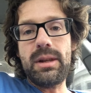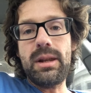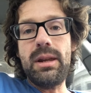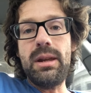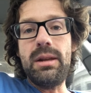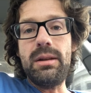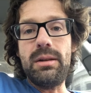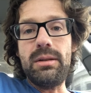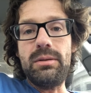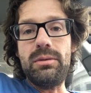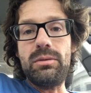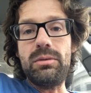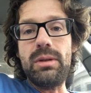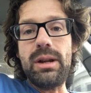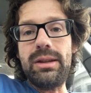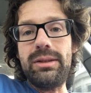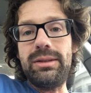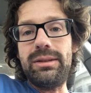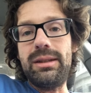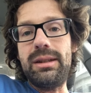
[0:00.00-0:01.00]
and
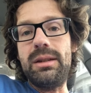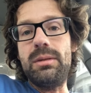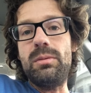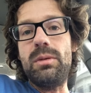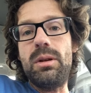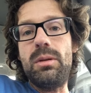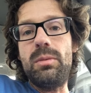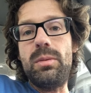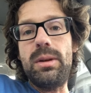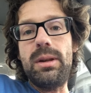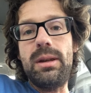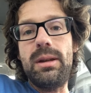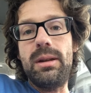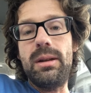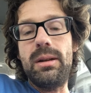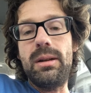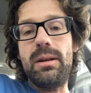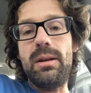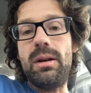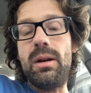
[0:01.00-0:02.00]
resting in what we
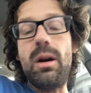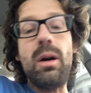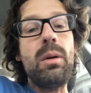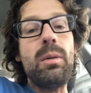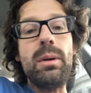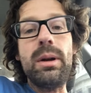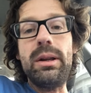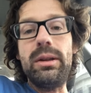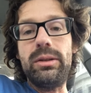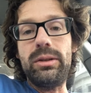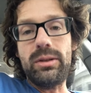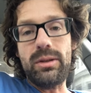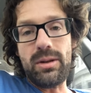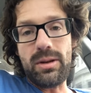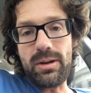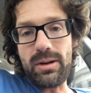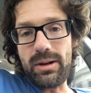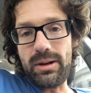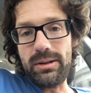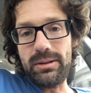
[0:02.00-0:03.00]
always
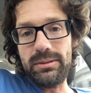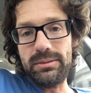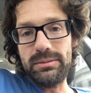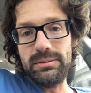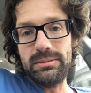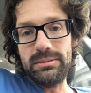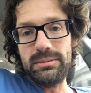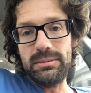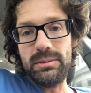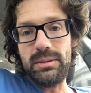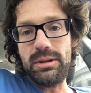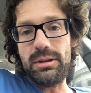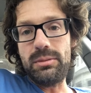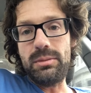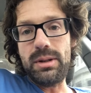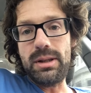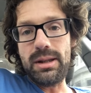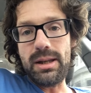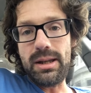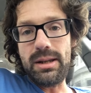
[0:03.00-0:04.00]
are, whether
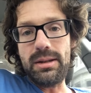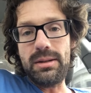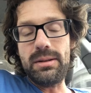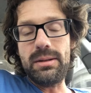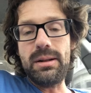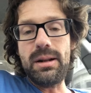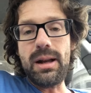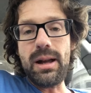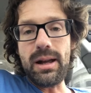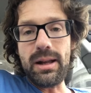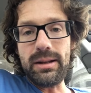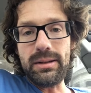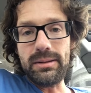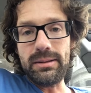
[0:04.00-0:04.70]
we like it or not.